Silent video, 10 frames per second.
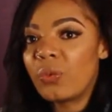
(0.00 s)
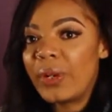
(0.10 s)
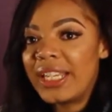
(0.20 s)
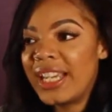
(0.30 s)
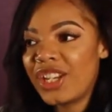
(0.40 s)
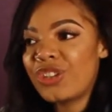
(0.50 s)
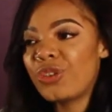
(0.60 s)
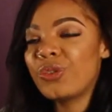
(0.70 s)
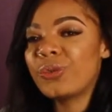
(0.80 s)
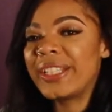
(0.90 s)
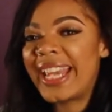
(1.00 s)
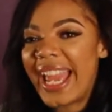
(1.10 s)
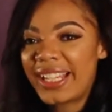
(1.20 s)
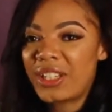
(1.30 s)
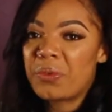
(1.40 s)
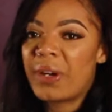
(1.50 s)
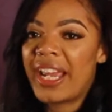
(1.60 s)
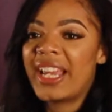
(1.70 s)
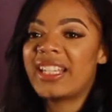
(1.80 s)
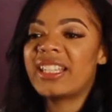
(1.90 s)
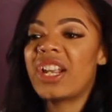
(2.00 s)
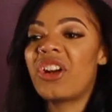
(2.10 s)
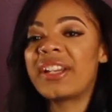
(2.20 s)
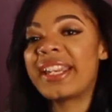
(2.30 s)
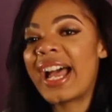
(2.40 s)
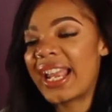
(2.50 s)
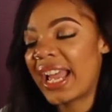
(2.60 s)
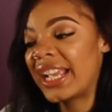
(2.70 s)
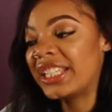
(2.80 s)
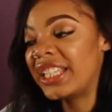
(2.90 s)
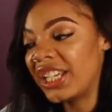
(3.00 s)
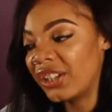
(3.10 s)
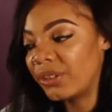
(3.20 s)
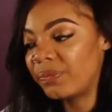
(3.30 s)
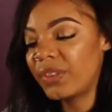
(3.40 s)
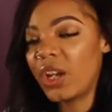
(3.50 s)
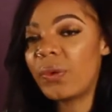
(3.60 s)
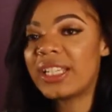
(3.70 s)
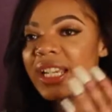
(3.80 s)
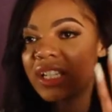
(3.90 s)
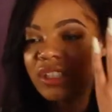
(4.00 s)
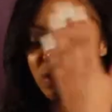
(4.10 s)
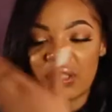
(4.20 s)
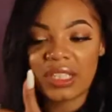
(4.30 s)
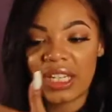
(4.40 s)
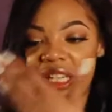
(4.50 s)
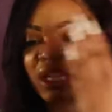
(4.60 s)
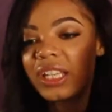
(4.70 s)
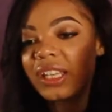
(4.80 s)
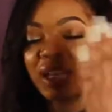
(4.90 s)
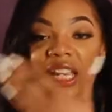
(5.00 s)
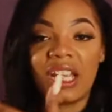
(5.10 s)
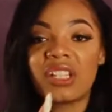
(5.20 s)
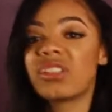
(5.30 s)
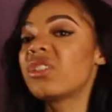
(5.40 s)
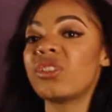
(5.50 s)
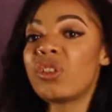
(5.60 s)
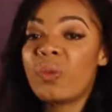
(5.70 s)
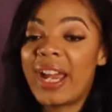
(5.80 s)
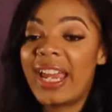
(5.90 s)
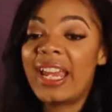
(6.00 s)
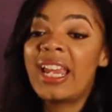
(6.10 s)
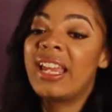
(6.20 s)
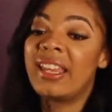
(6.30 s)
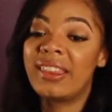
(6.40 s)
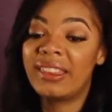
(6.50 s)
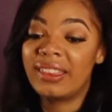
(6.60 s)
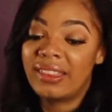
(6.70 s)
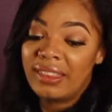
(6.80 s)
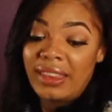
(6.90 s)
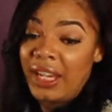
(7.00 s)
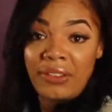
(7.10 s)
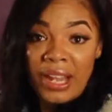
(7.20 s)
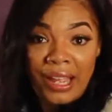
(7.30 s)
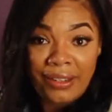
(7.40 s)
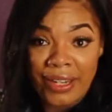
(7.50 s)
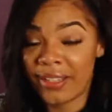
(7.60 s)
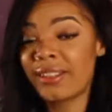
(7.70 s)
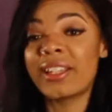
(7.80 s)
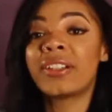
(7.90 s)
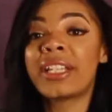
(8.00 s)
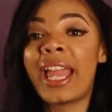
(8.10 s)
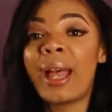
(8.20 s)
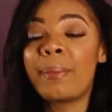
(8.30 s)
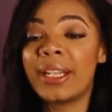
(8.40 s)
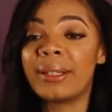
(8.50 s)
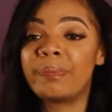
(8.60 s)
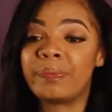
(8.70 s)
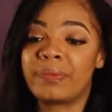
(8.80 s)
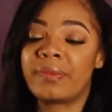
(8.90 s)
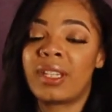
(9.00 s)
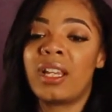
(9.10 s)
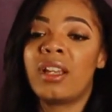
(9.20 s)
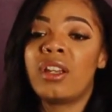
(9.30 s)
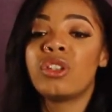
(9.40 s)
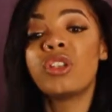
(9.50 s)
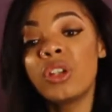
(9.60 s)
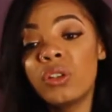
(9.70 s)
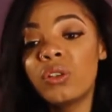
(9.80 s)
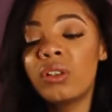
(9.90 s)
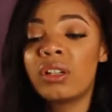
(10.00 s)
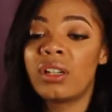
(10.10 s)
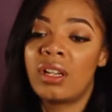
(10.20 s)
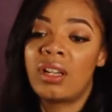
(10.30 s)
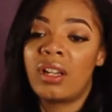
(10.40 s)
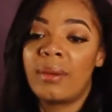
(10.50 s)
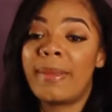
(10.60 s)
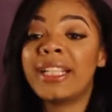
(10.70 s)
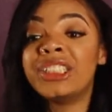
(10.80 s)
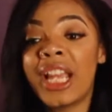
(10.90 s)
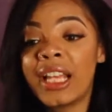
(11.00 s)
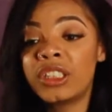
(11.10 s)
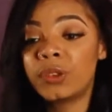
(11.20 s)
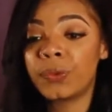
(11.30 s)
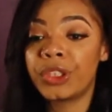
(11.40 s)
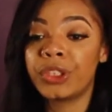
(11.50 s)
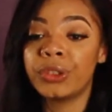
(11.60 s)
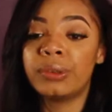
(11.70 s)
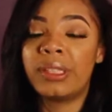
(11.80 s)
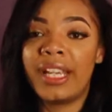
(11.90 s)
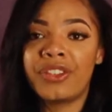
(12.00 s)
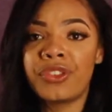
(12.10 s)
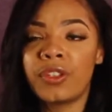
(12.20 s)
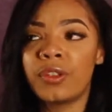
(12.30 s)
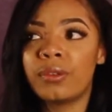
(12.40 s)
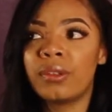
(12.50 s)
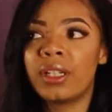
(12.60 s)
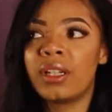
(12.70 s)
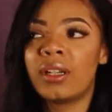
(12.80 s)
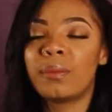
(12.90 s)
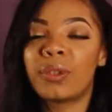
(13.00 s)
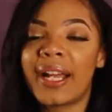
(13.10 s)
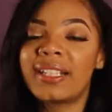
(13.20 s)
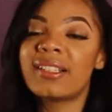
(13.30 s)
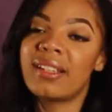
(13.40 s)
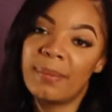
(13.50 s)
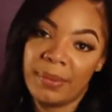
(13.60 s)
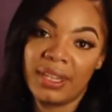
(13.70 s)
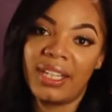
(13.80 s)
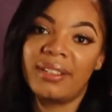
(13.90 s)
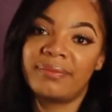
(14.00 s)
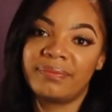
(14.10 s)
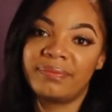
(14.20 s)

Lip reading: we tend to react in ways that are not ideal. And we tend to see things the way they're not necessarily happening. 2, my challenge for you is to practice empathy.